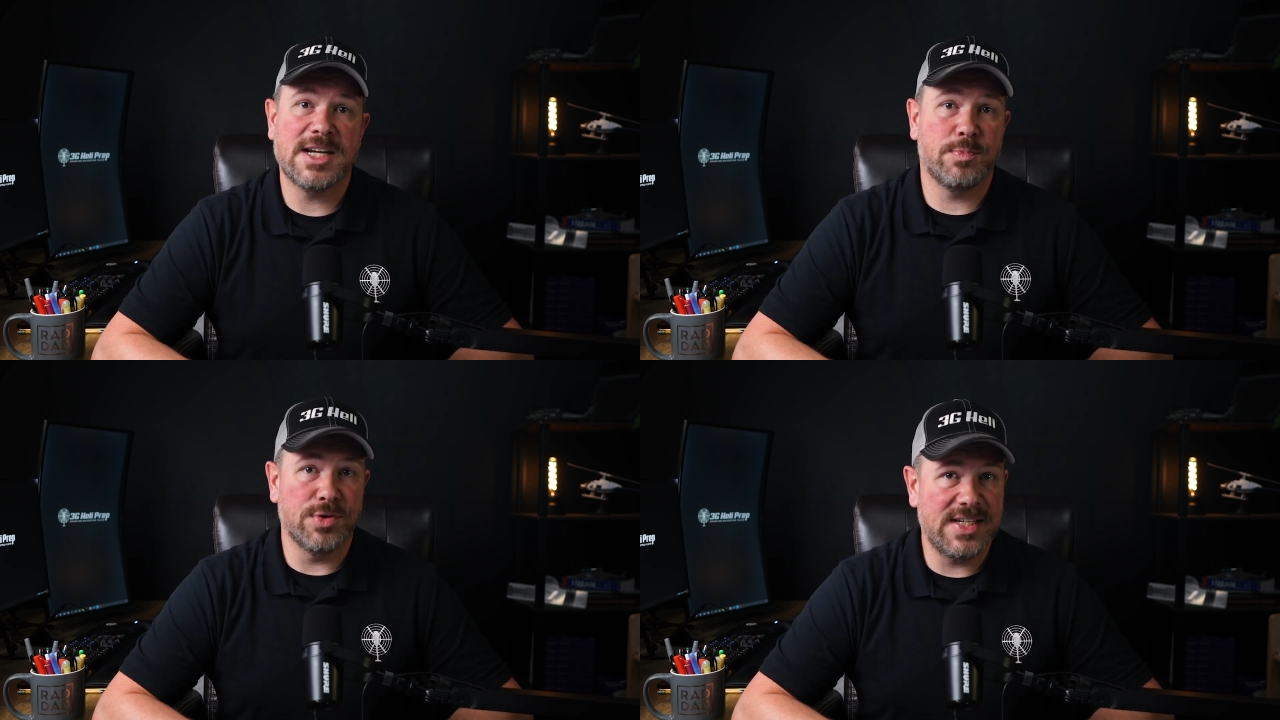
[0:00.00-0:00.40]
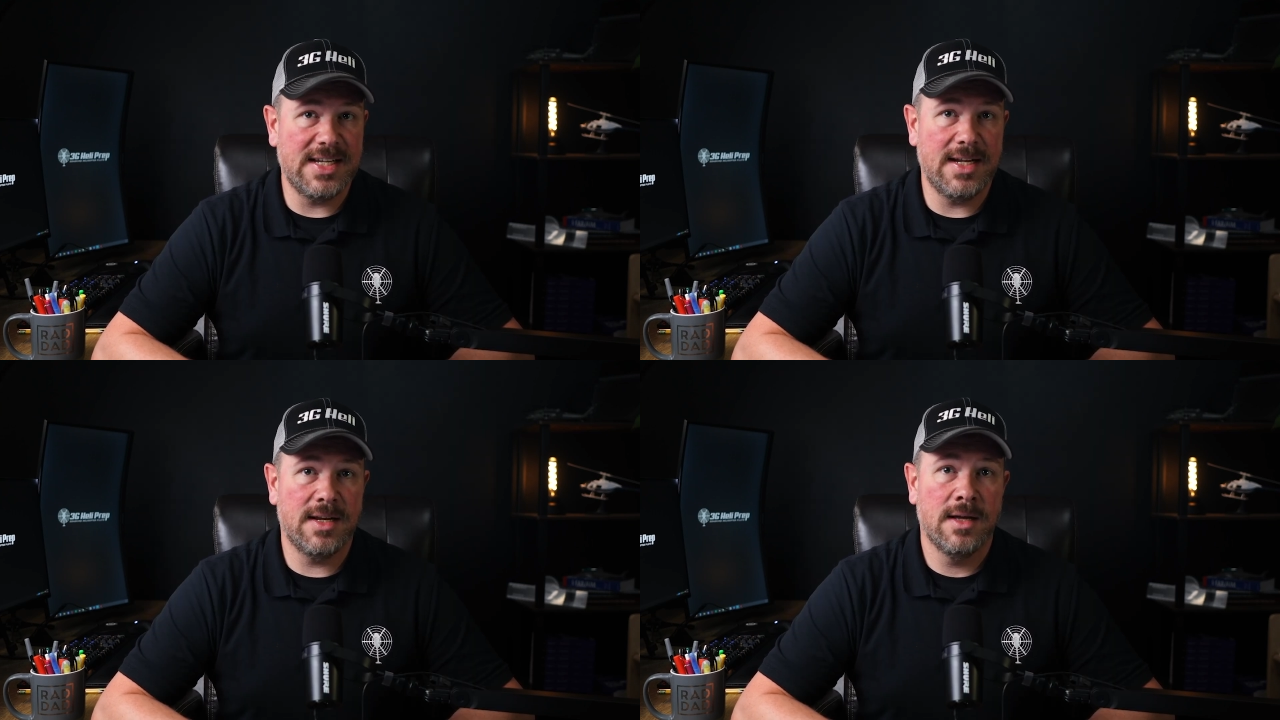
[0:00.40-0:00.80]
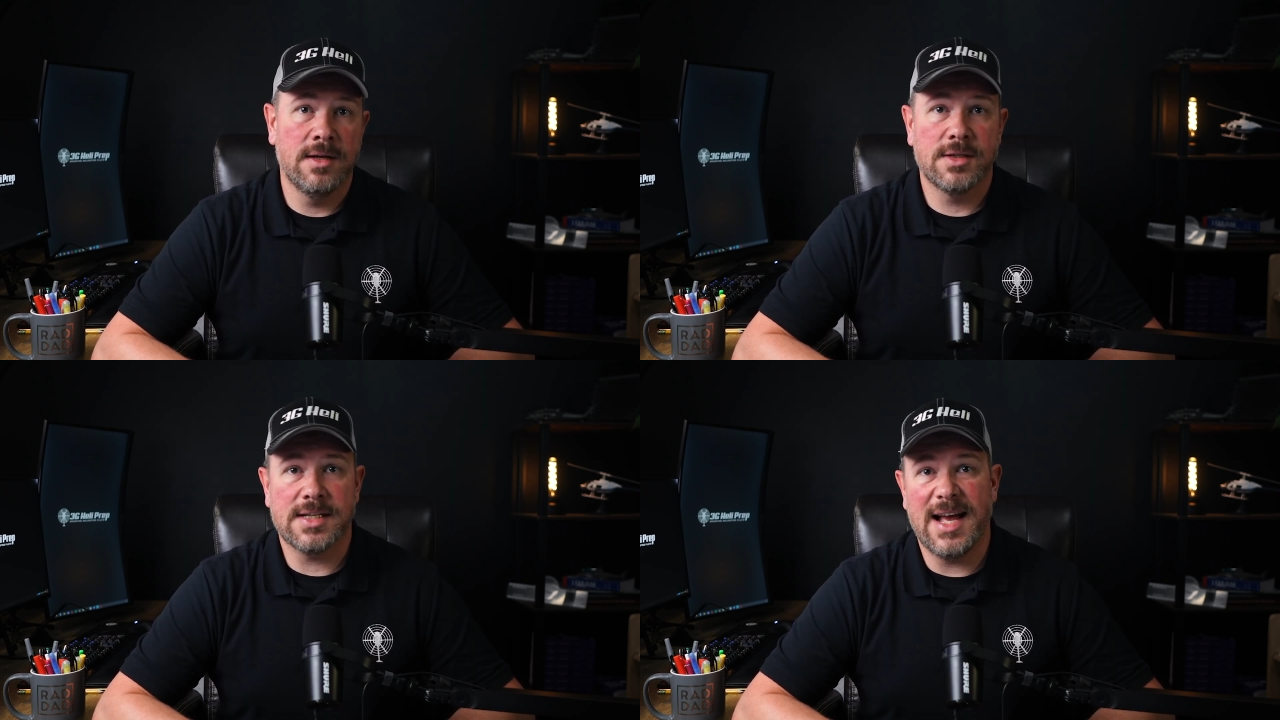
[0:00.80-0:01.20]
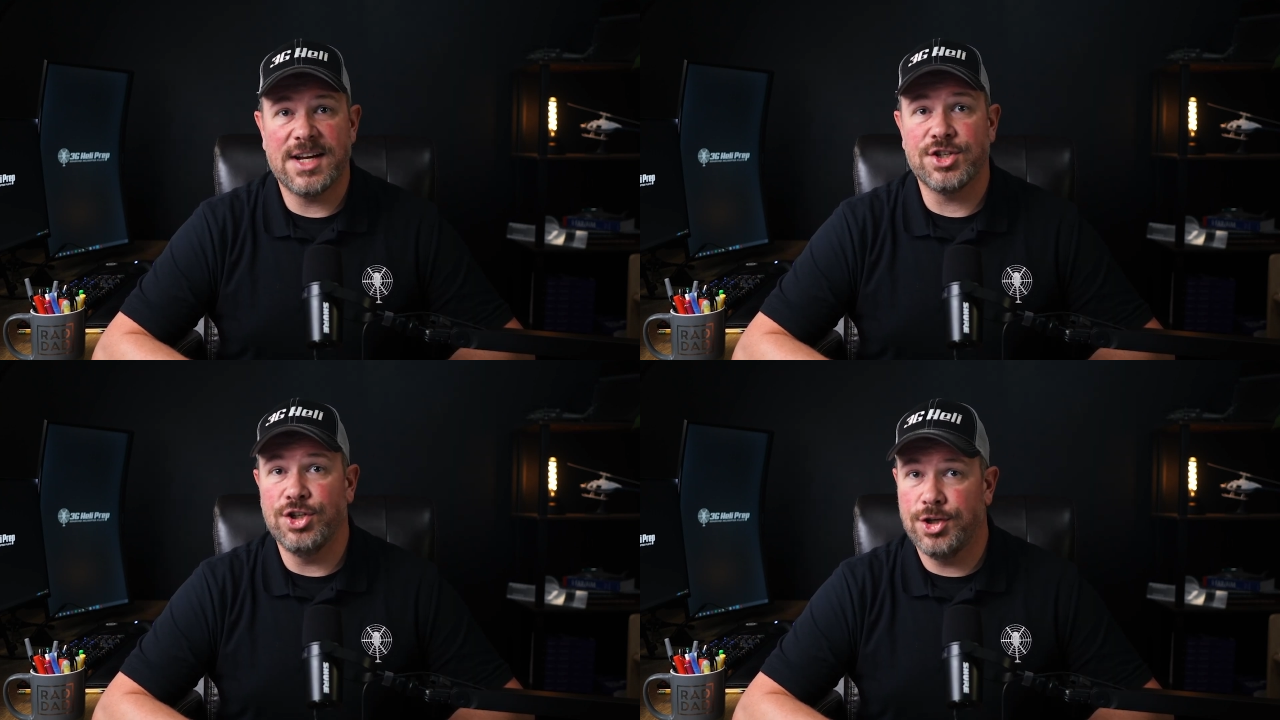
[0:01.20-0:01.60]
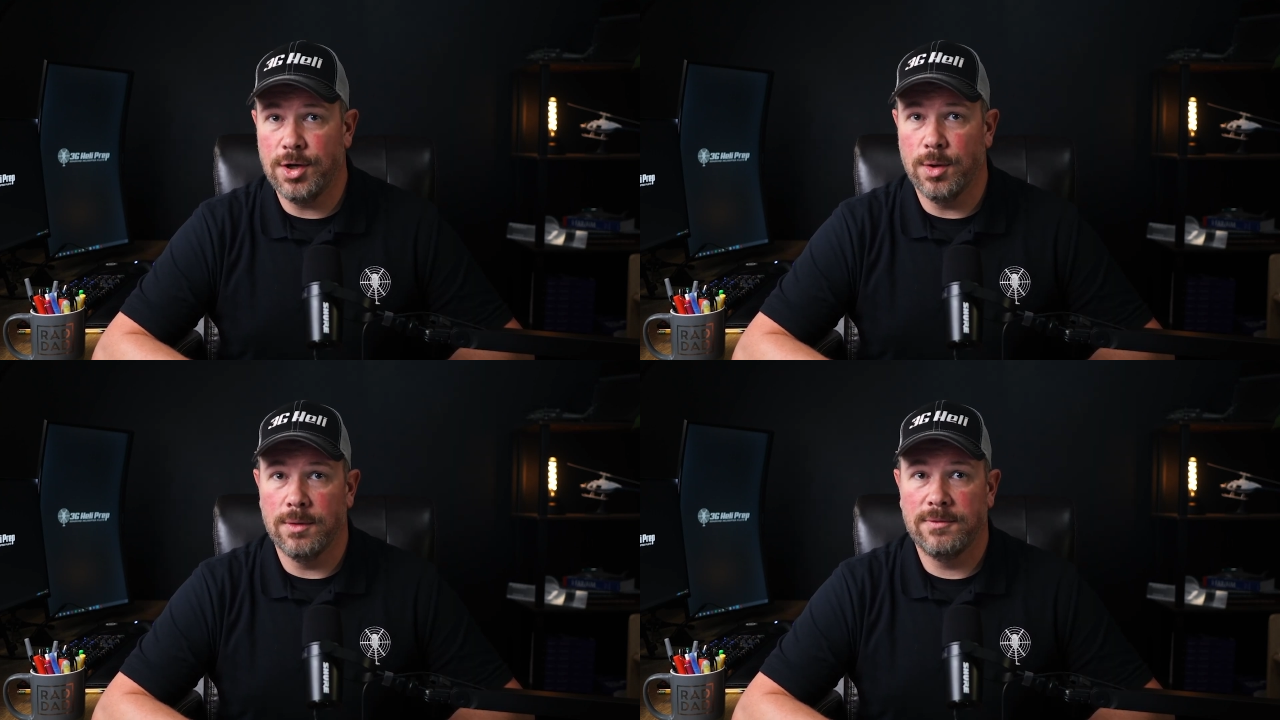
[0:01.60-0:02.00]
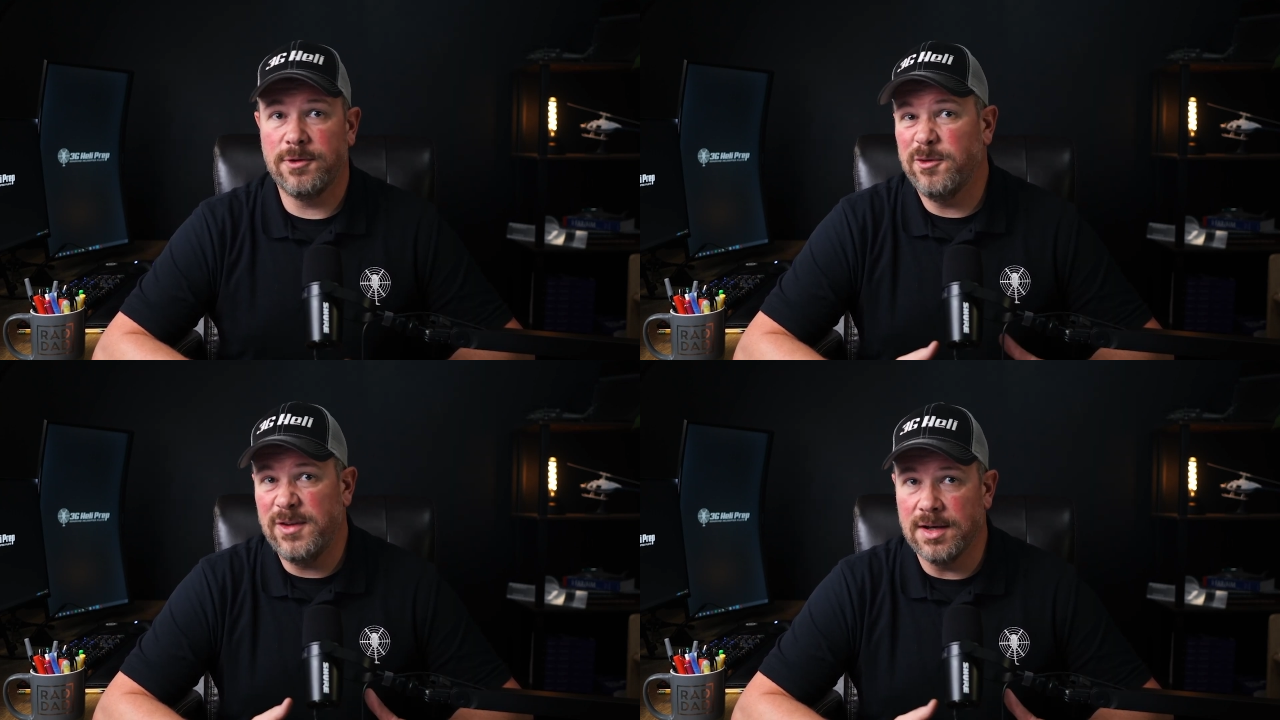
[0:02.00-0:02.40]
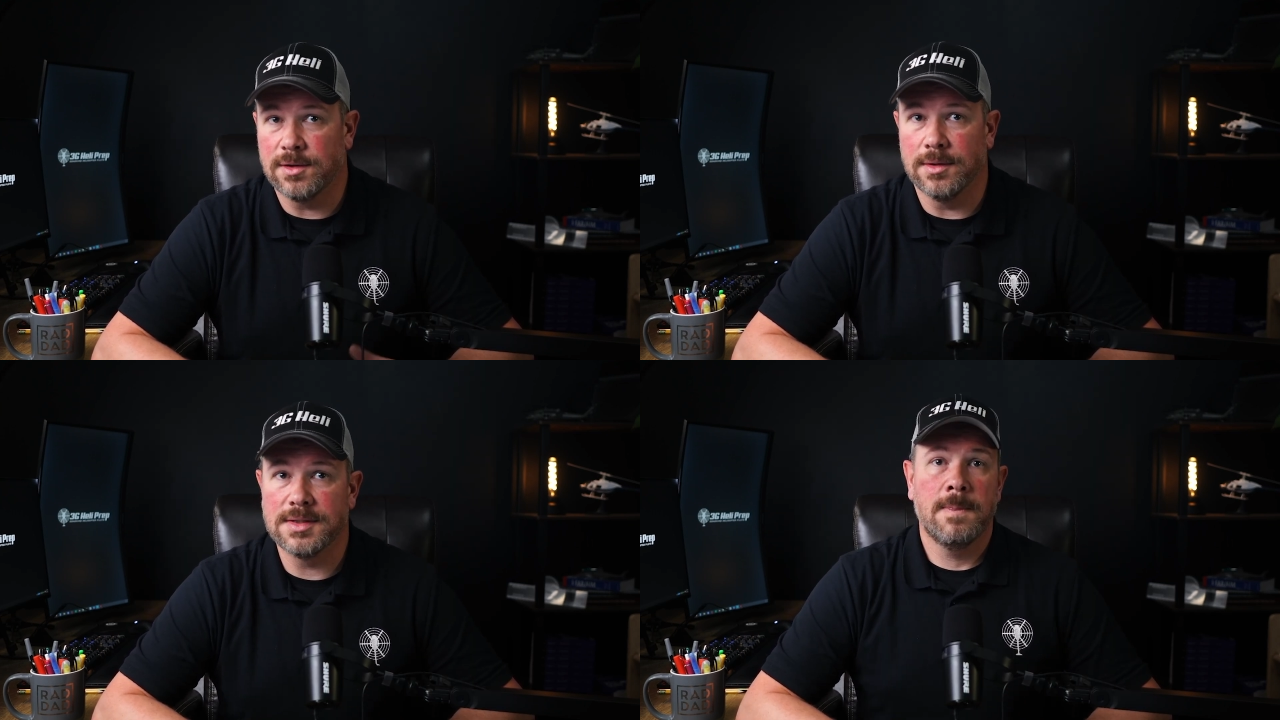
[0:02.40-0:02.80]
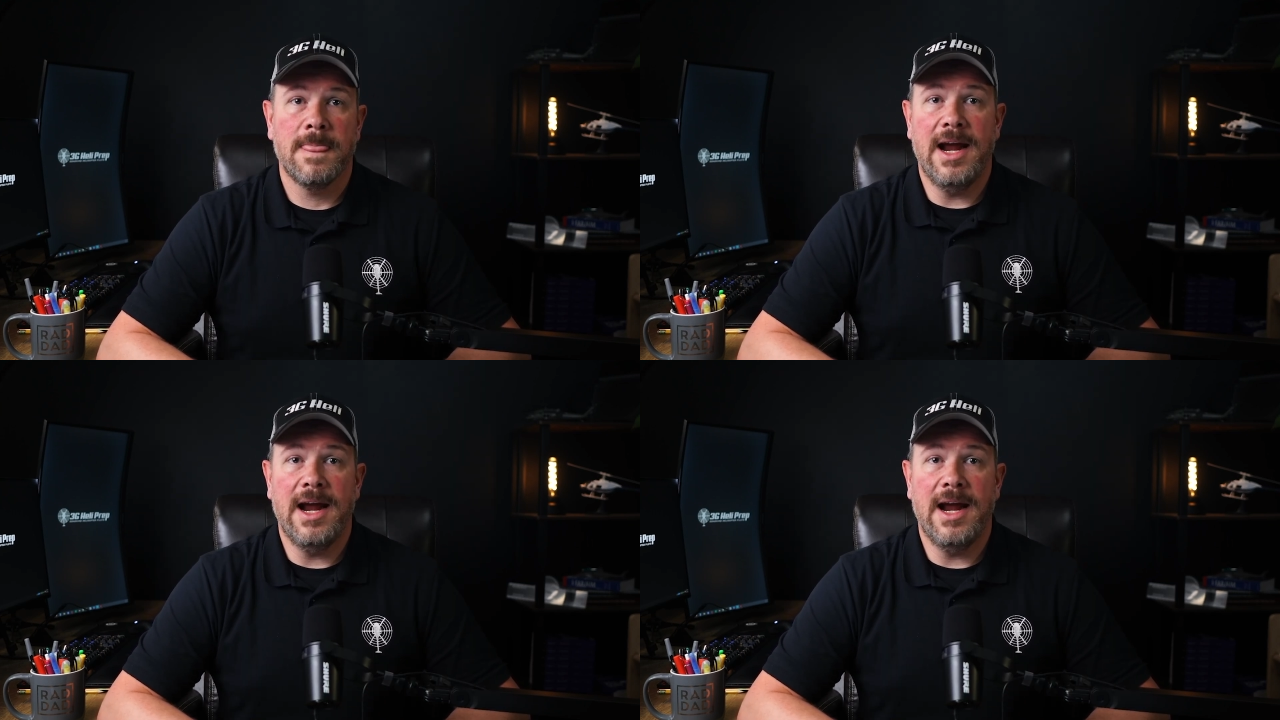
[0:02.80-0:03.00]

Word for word: proceed slash go for vehicles.